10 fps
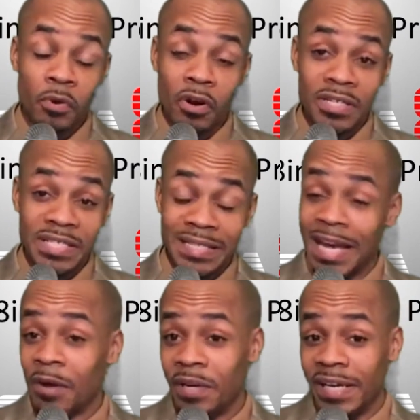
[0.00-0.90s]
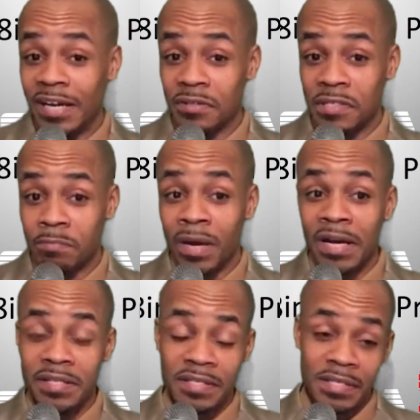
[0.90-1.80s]
are scouting out
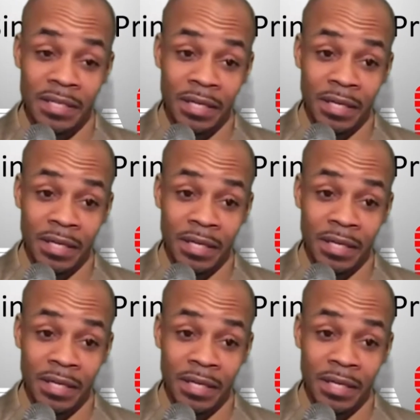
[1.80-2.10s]
spots